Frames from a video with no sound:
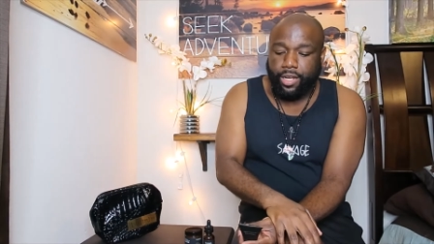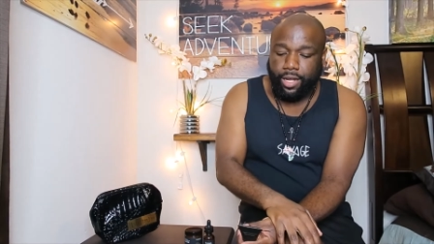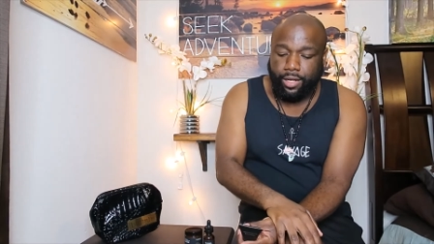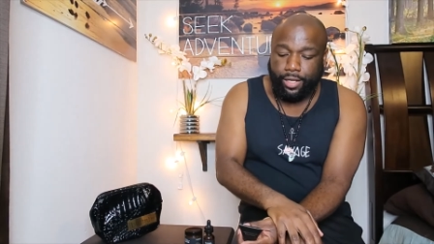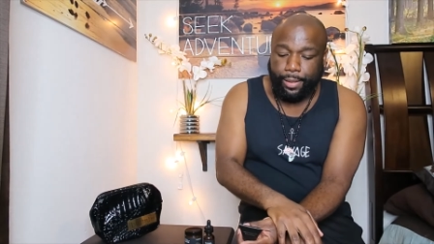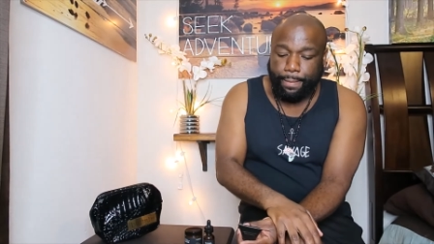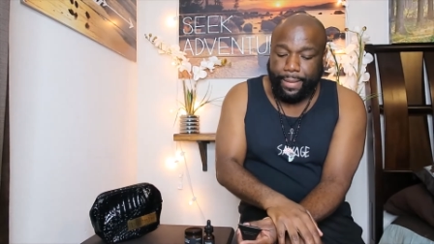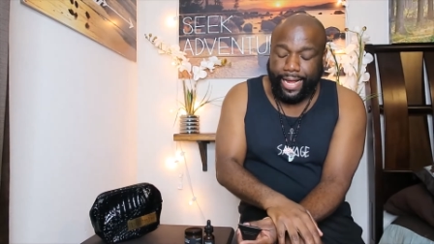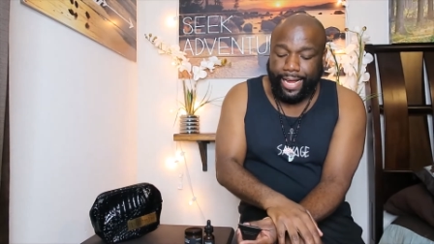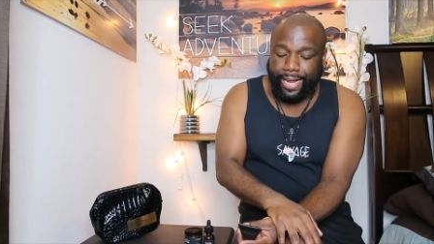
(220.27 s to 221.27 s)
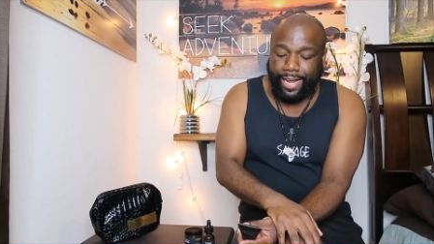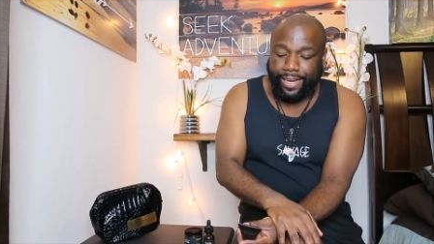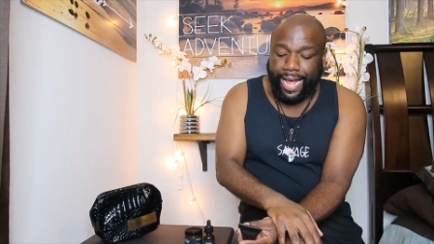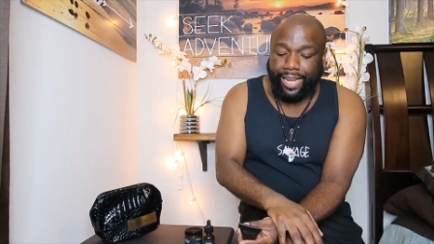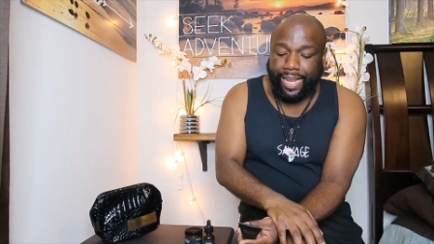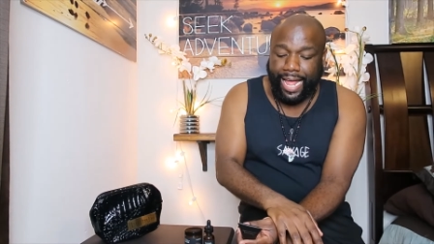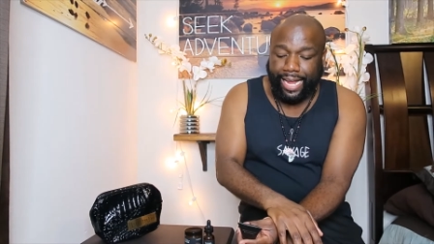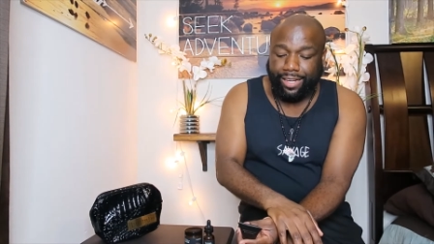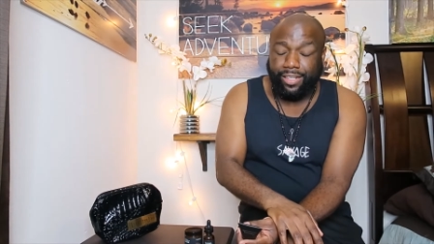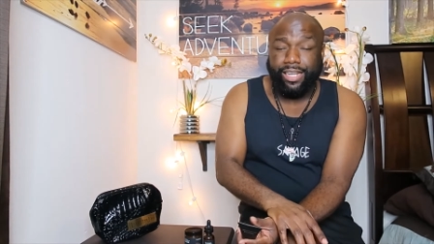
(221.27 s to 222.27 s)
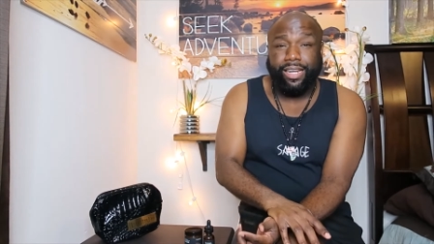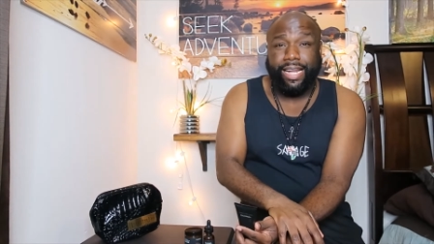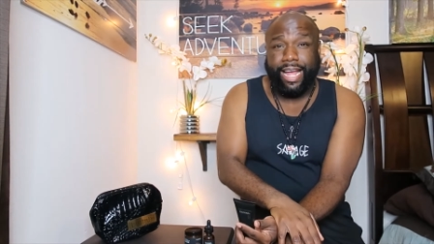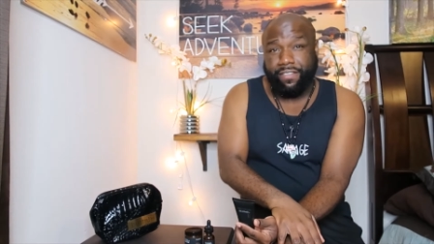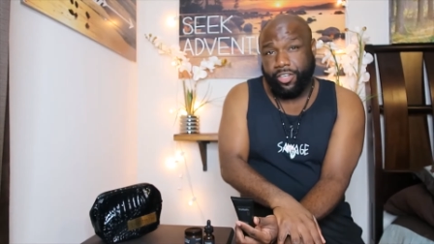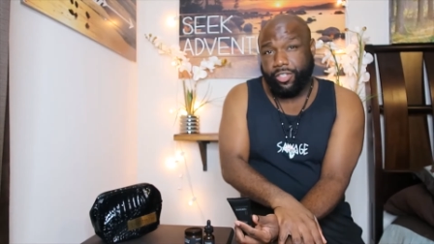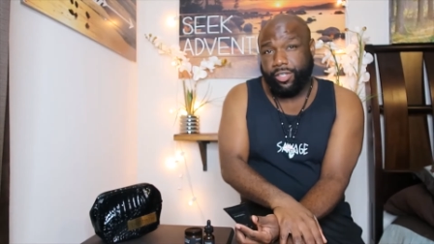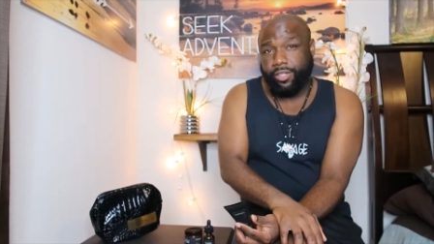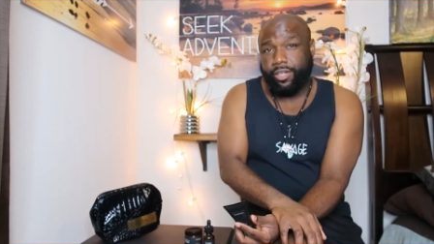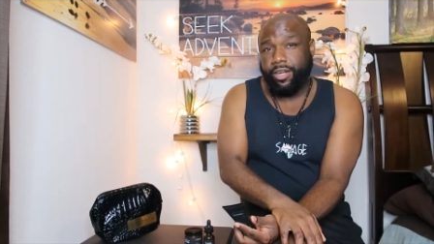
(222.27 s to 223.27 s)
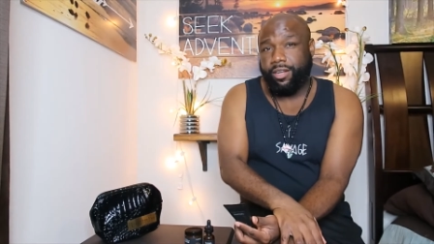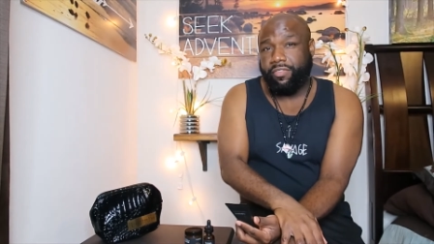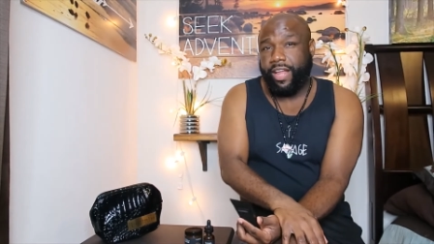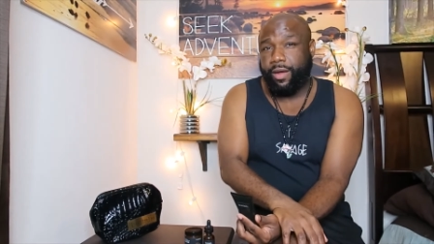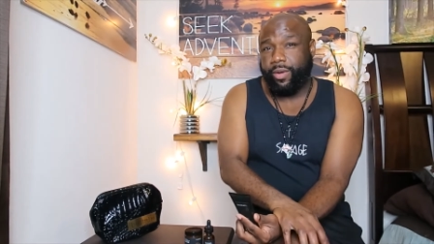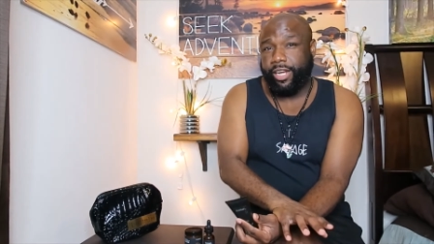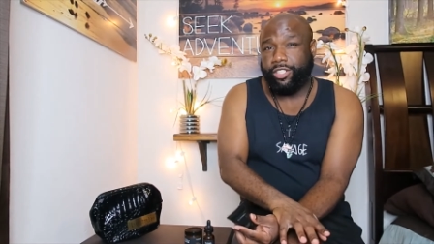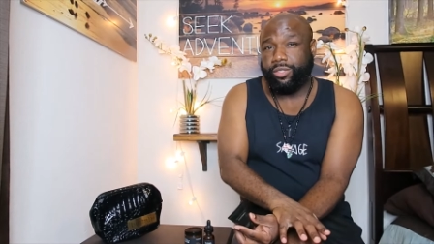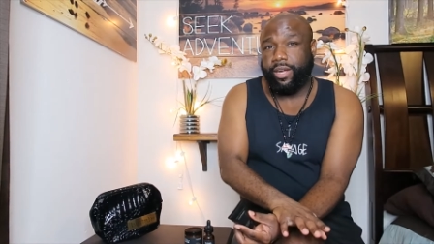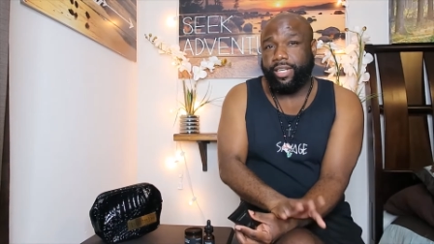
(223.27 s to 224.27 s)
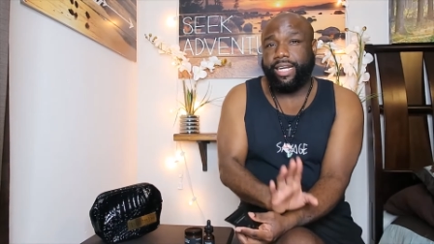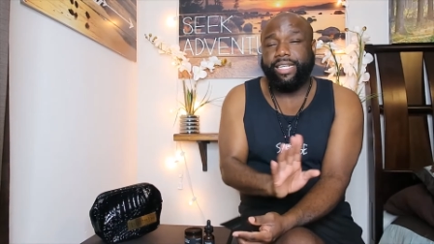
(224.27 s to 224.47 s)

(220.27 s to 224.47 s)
Um, and I like the lavender uh, flower extract.